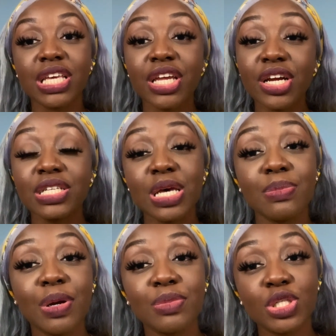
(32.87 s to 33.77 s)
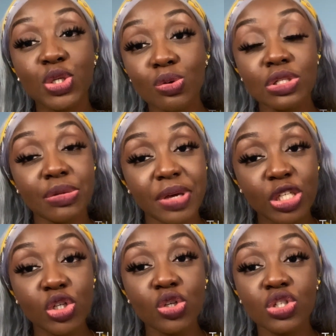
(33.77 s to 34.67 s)
Skincare tip number 2 is to
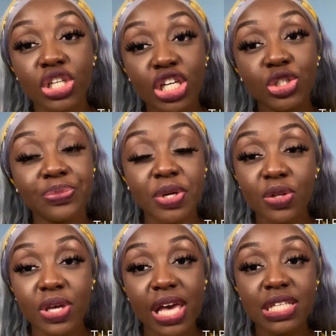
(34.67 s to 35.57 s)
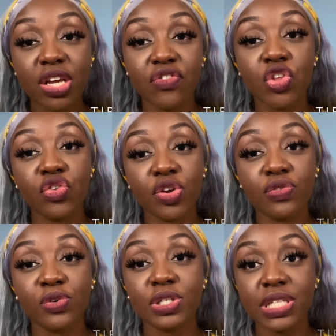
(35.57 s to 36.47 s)
make sure you change your pillowcase every 3
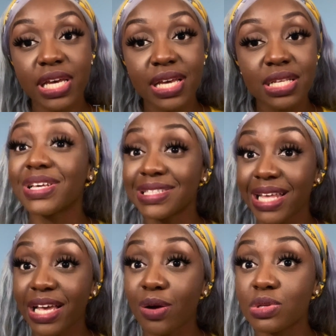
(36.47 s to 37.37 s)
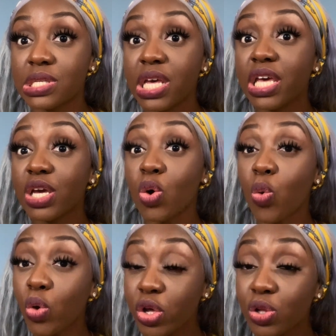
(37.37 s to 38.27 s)
to 4 days, because like I was saying,
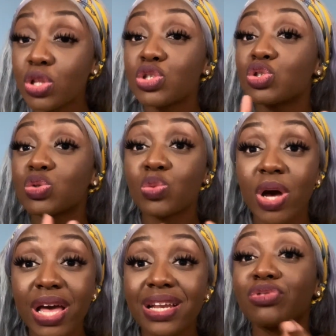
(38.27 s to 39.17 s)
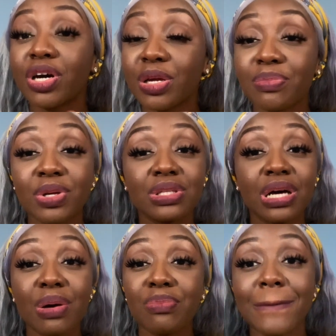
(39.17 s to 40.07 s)
oil, sweat, product
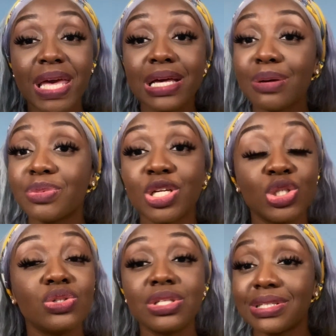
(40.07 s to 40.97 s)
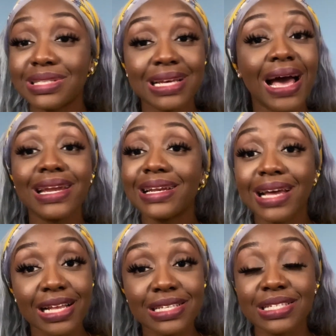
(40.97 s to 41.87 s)
buildup, makeup that you decided
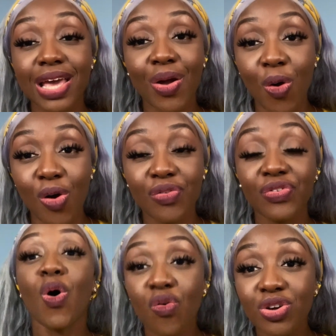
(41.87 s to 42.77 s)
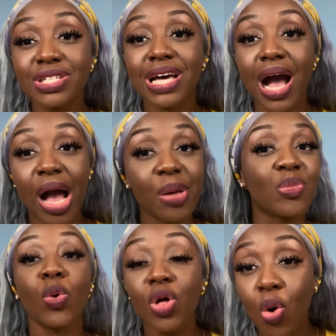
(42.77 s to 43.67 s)
not to take off over
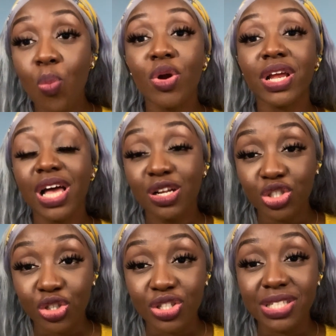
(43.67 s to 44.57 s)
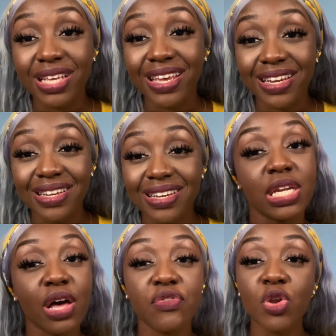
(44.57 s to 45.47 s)
time will break out your skin.
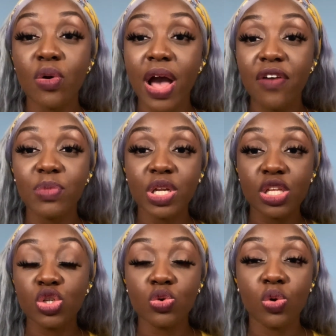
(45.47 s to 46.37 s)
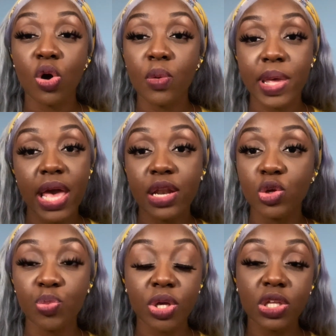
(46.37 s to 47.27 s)
Now if you don't have money to go get
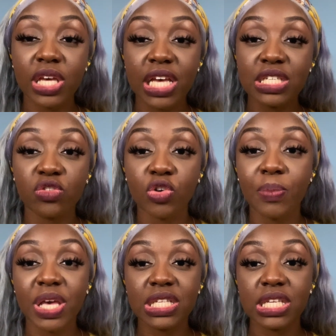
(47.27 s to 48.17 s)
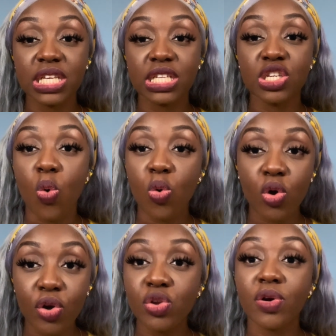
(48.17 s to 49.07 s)
new pillowcases from Macy's,
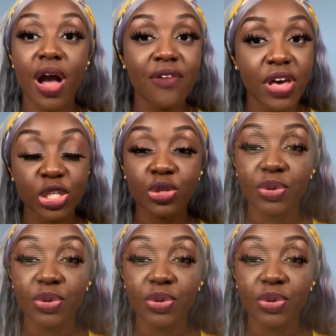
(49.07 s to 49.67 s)
or you don't have extra